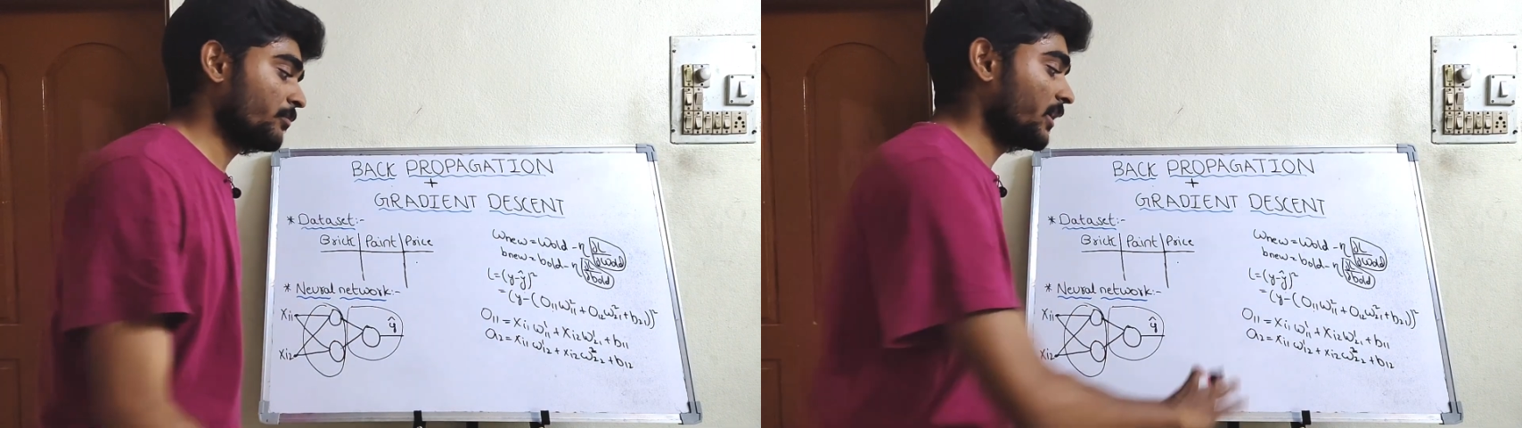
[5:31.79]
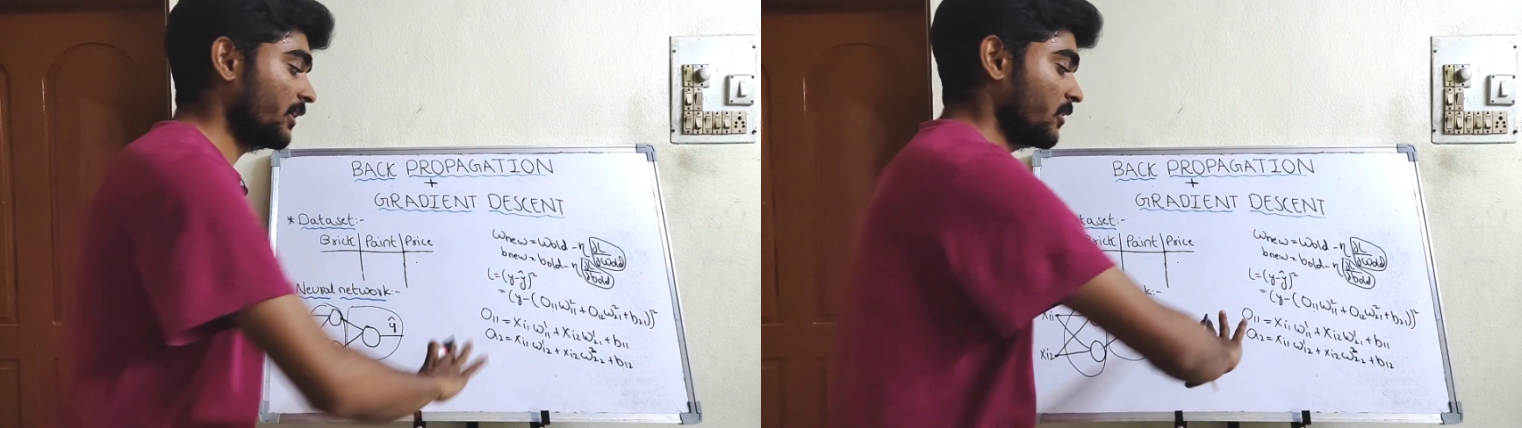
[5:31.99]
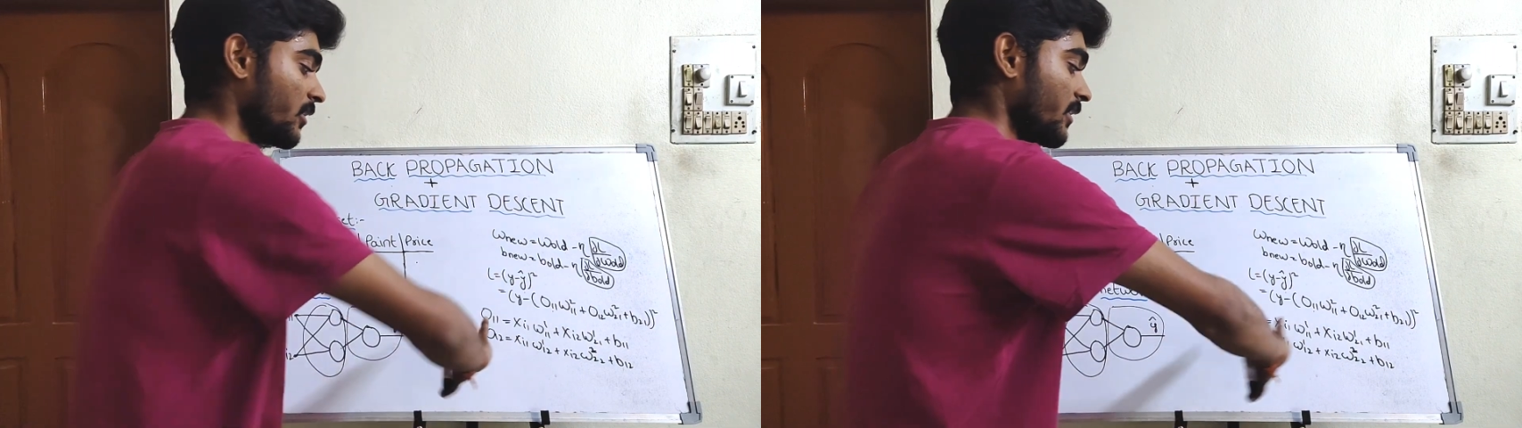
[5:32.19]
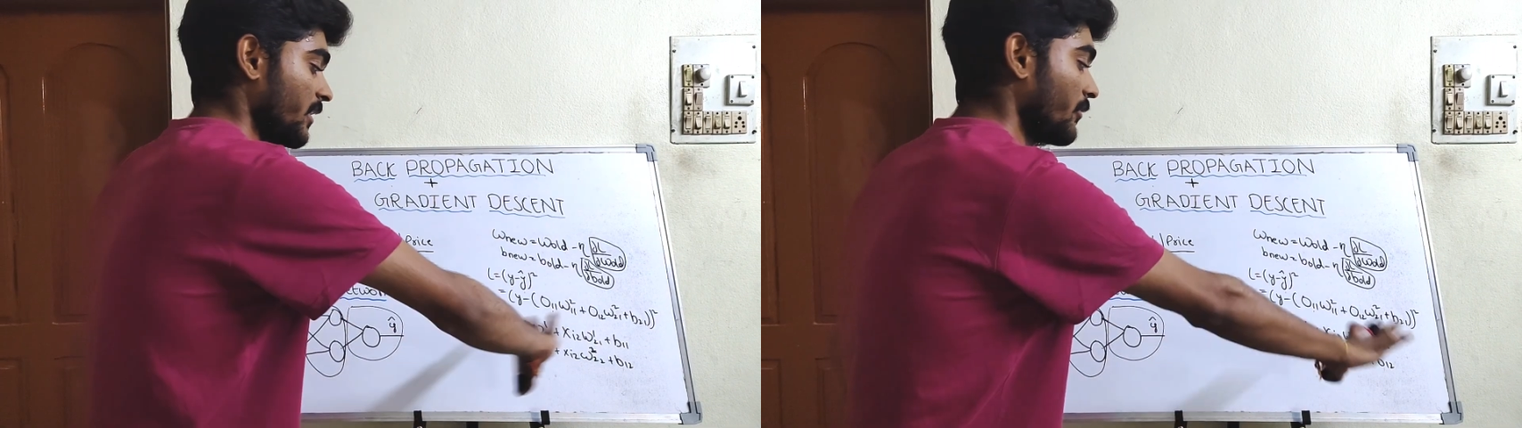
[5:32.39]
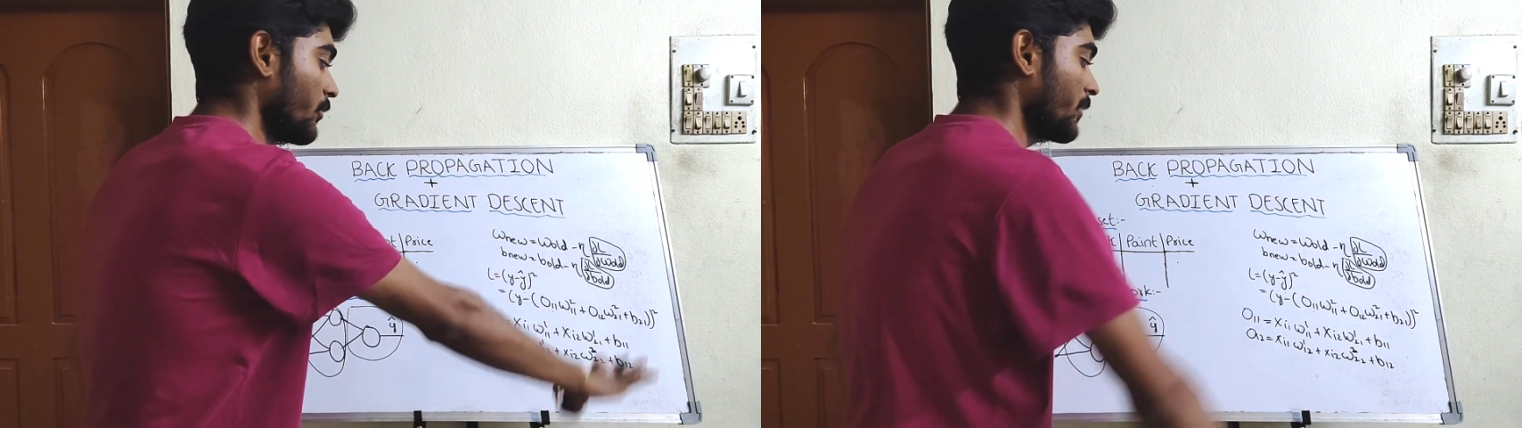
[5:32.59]
but
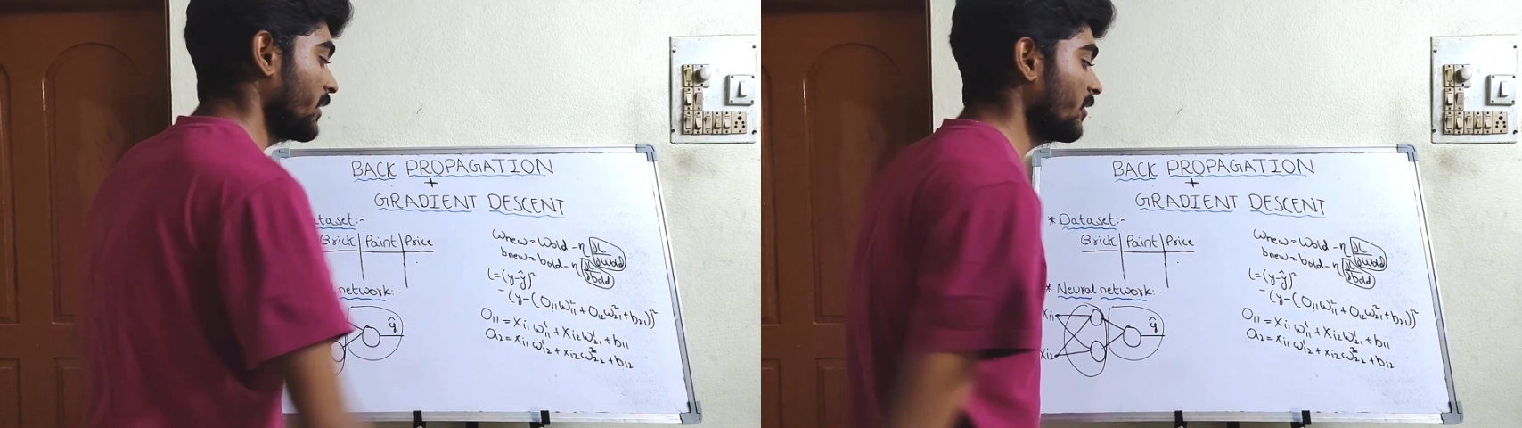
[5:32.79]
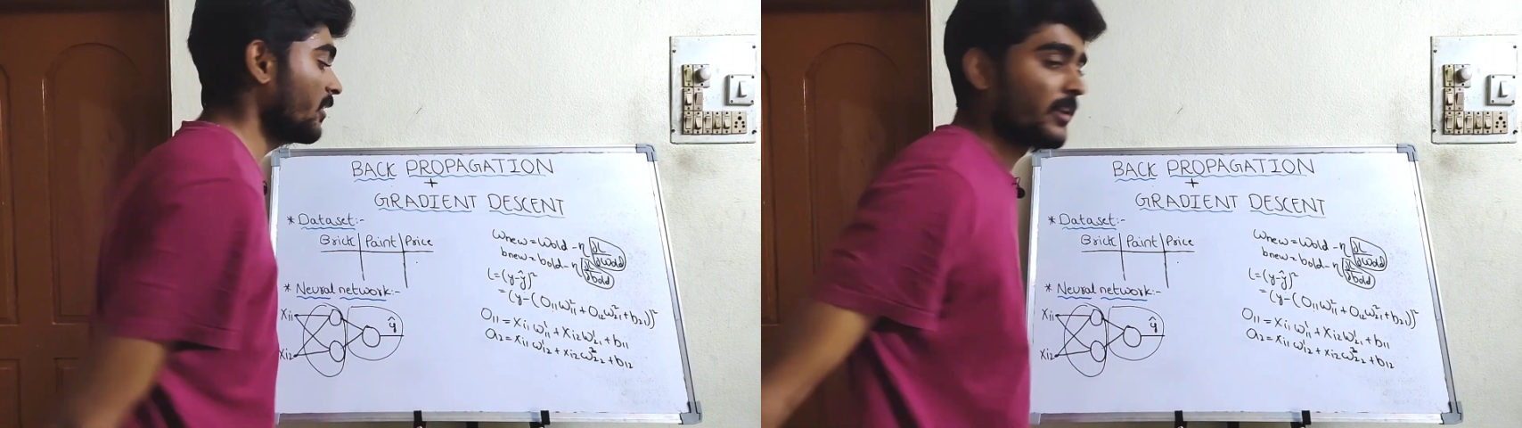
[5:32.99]
never mind.